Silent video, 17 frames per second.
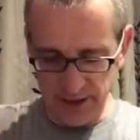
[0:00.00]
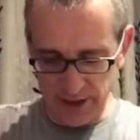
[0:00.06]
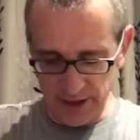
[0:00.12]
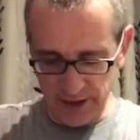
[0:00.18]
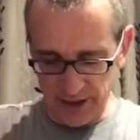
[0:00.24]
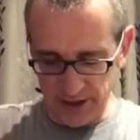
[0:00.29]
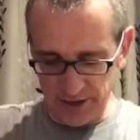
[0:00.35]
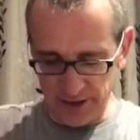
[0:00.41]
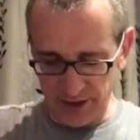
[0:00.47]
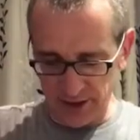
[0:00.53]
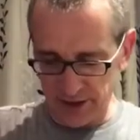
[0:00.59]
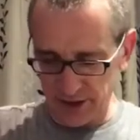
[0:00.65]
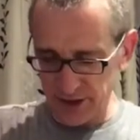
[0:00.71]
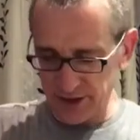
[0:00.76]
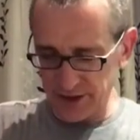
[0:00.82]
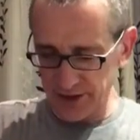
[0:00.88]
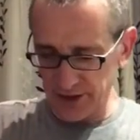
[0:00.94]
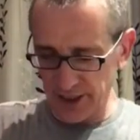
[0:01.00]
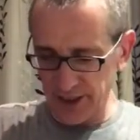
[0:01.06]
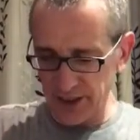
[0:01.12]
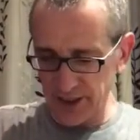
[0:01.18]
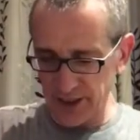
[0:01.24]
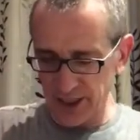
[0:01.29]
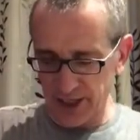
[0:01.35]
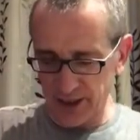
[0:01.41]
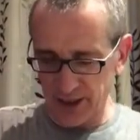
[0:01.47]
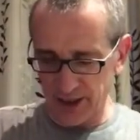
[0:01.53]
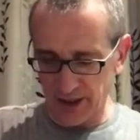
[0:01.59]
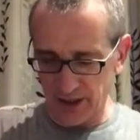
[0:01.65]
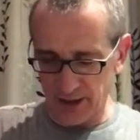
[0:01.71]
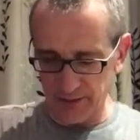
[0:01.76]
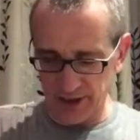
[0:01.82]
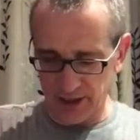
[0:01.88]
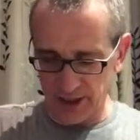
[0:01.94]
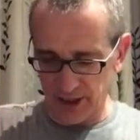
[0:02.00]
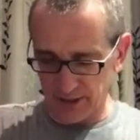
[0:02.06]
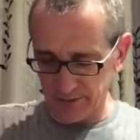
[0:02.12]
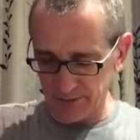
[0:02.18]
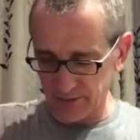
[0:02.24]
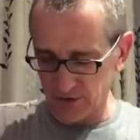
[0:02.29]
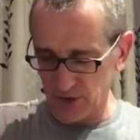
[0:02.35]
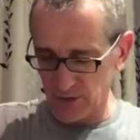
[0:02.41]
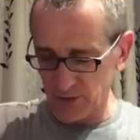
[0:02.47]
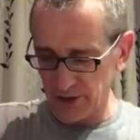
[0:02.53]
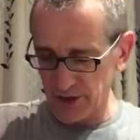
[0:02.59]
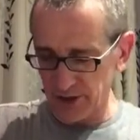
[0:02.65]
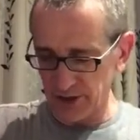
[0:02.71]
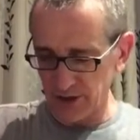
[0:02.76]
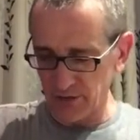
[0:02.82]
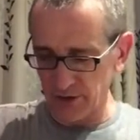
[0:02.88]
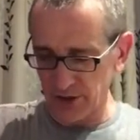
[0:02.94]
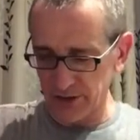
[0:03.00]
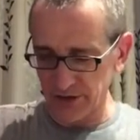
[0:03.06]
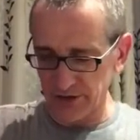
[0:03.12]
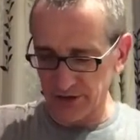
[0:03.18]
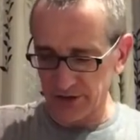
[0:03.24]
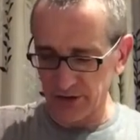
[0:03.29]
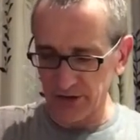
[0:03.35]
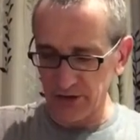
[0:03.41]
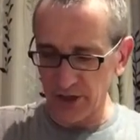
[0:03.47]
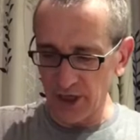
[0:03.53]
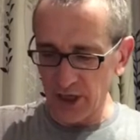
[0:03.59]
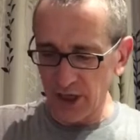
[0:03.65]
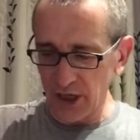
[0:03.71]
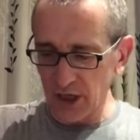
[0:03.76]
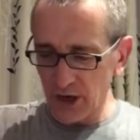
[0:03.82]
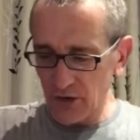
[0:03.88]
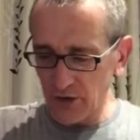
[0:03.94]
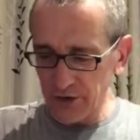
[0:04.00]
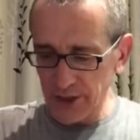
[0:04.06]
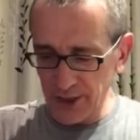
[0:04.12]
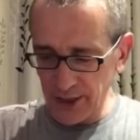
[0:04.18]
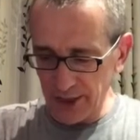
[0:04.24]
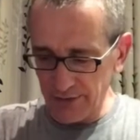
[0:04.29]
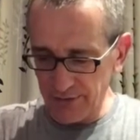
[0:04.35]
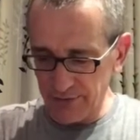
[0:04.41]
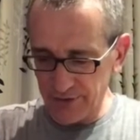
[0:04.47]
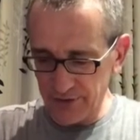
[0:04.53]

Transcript: It's like an economic game. So what do you do on your turn? Oh, you have